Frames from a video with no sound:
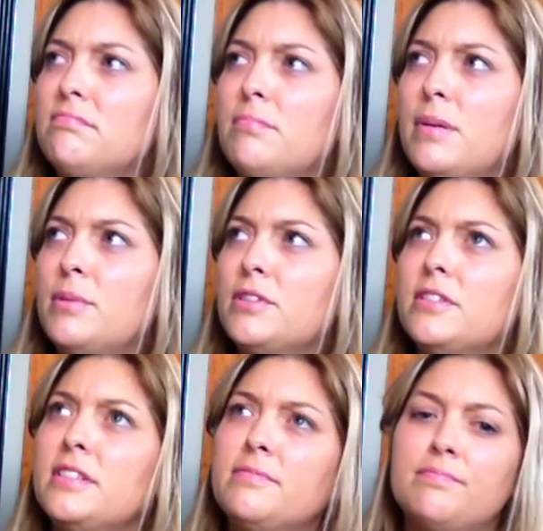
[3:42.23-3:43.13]
bibbled.
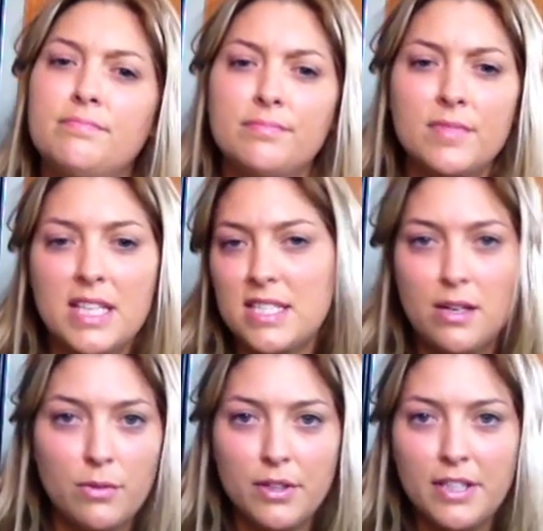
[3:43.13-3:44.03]
That's
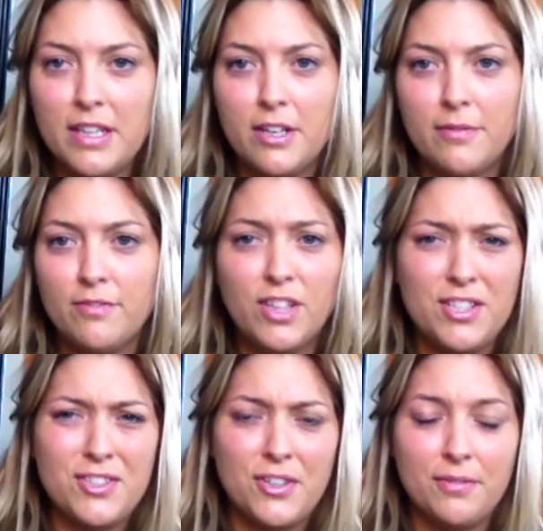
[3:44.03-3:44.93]
not a word either.
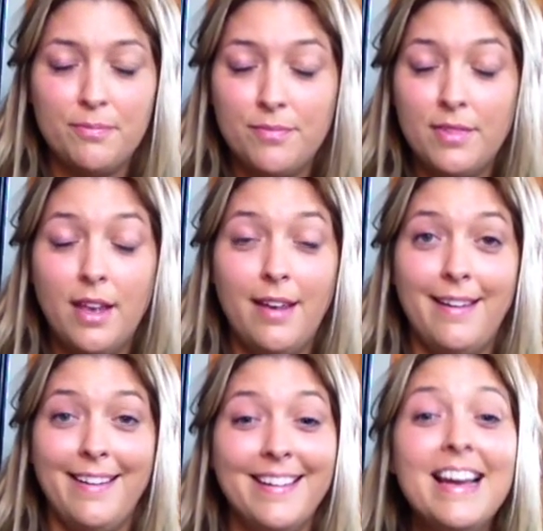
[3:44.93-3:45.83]
Flustered.
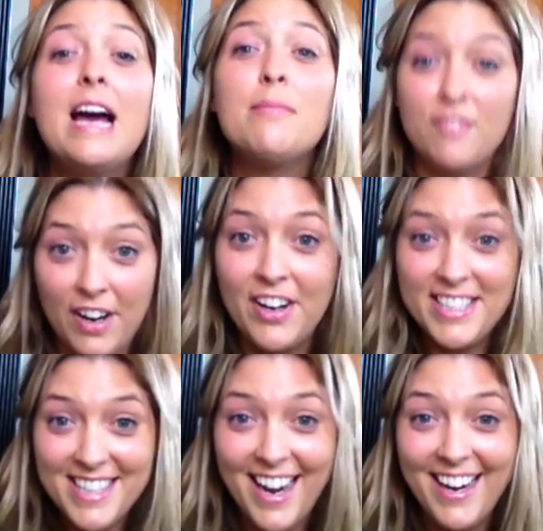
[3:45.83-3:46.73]
I'm very
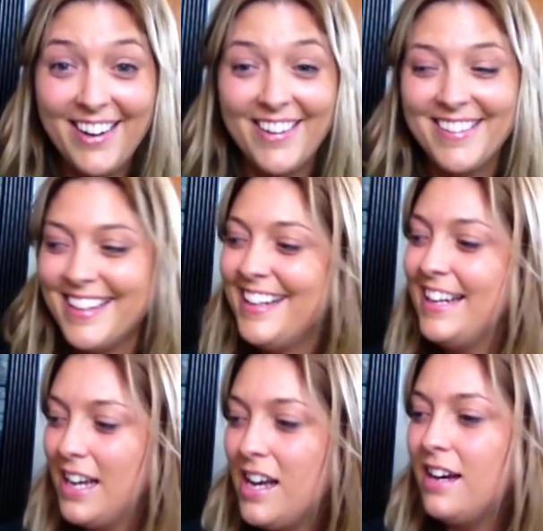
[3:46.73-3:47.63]
tired.
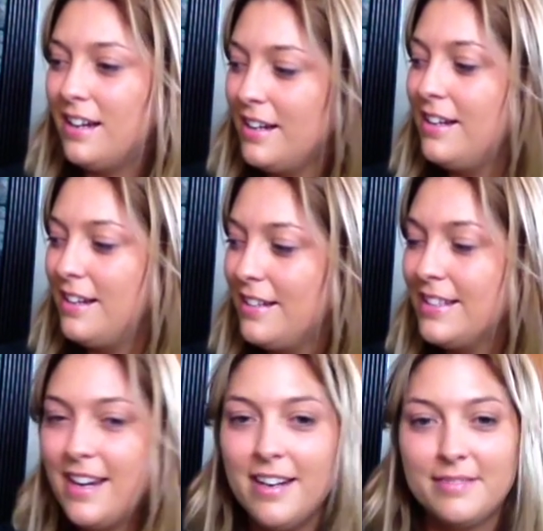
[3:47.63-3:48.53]
Uh,
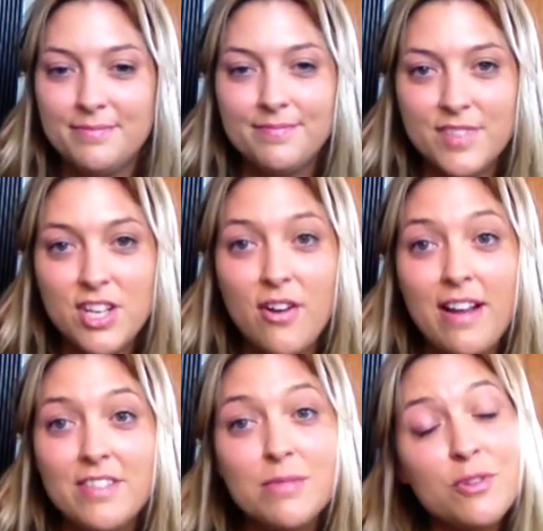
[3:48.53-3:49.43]
yeah. So I
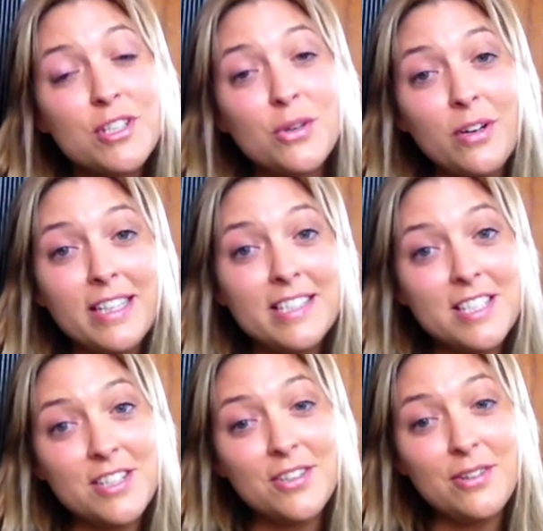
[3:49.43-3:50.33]
have some more sorting to
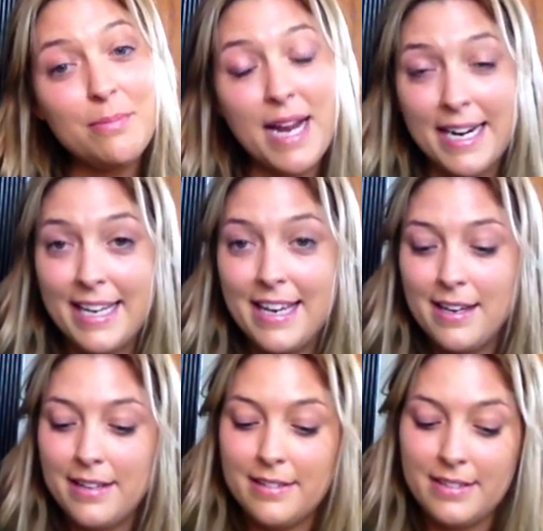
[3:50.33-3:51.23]
do and
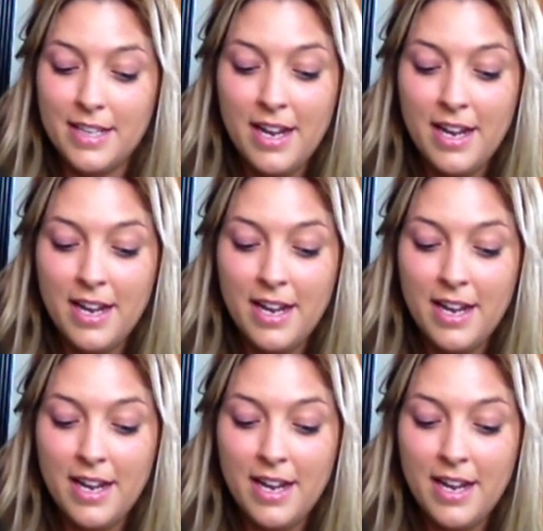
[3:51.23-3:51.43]
packing, and